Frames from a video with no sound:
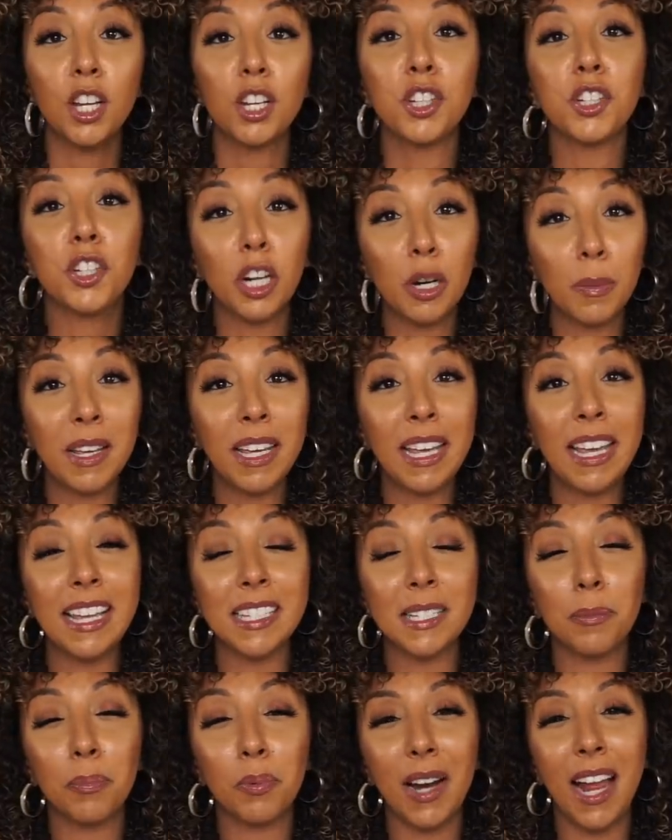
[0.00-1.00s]
Derma E
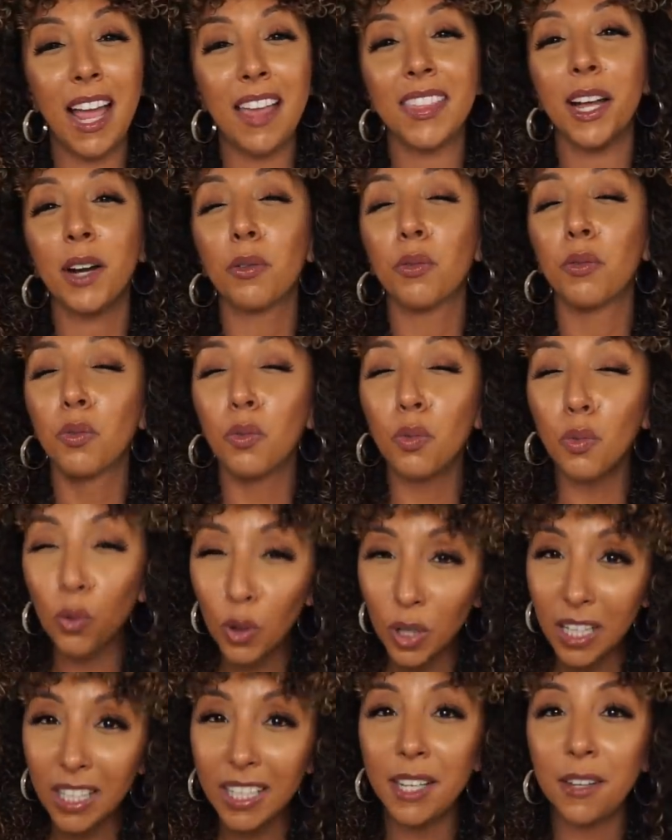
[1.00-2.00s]
is a brand that
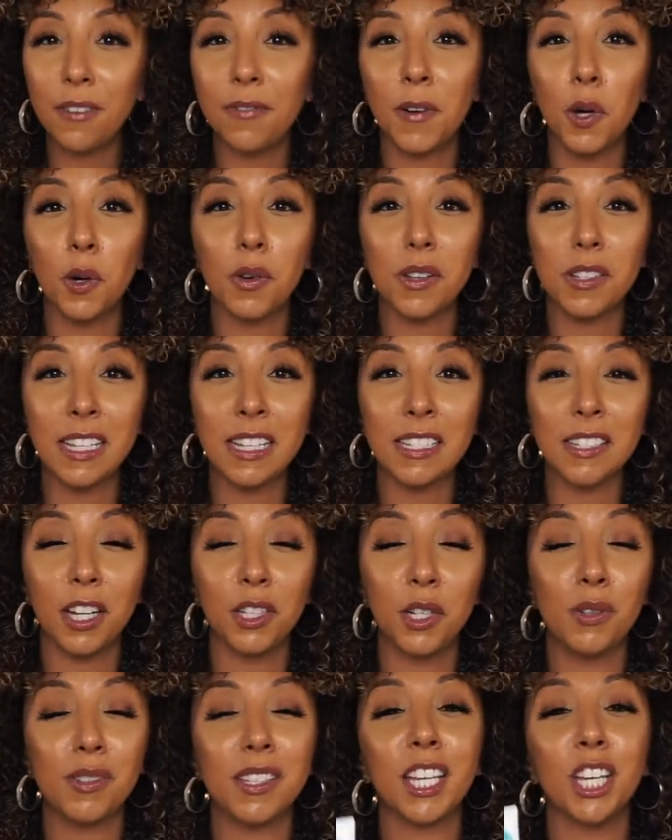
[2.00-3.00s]
really focuses
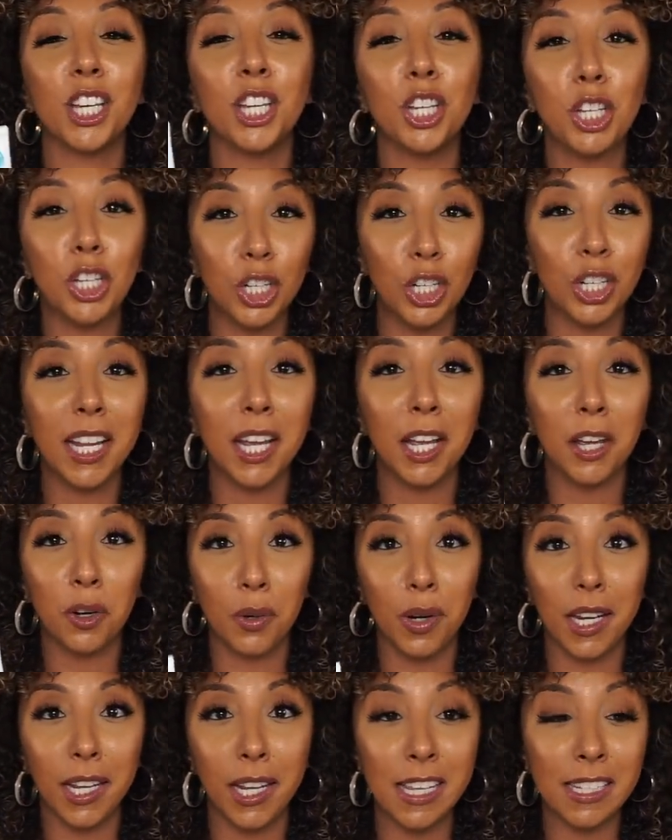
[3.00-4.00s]
on using good
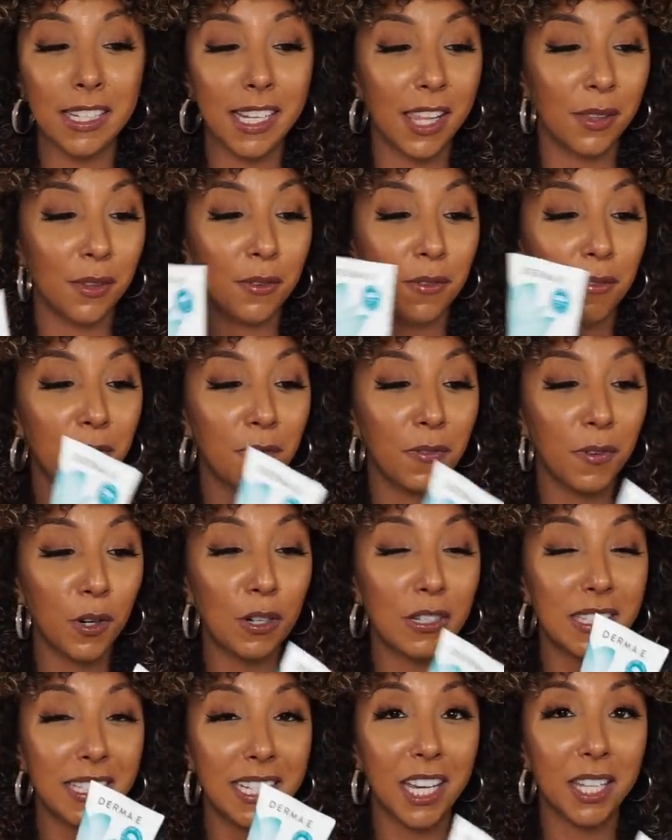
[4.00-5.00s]
ingredients, and the
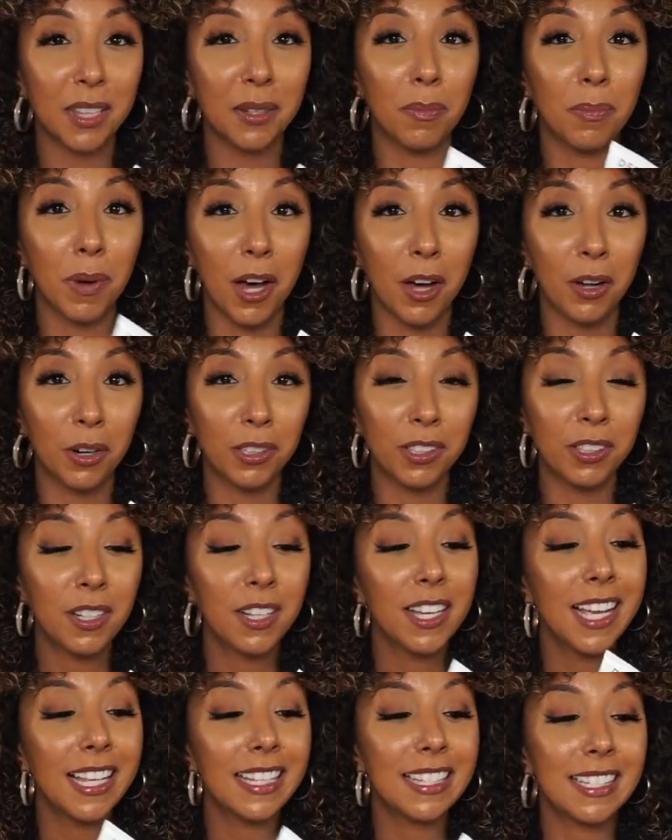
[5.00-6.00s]
first thing on the bottle,
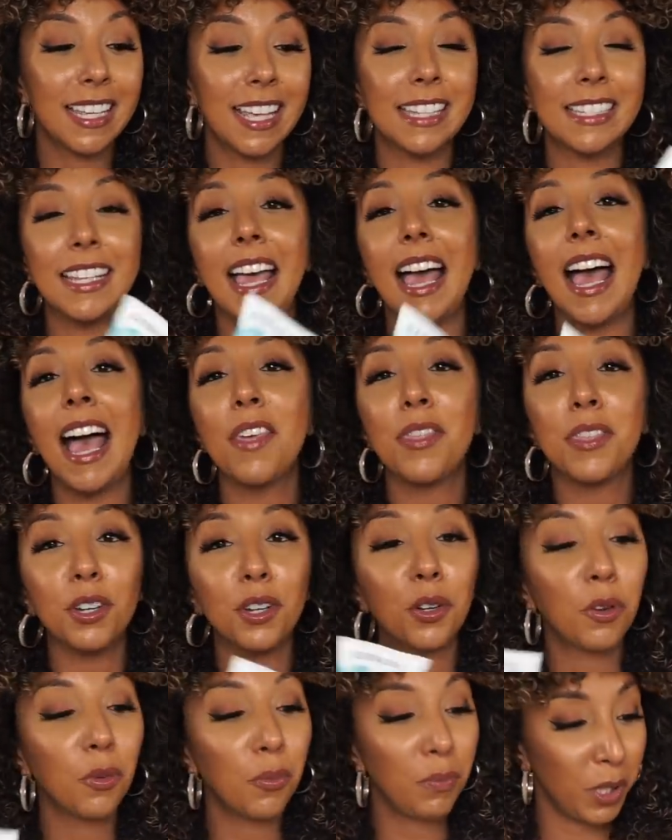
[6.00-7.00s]
it says
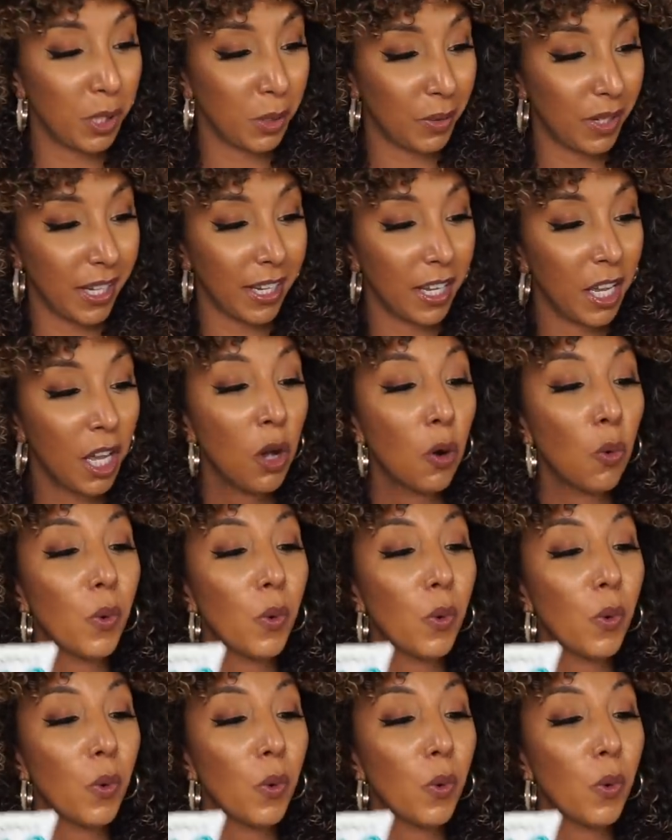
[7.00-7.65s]
ethical beauty.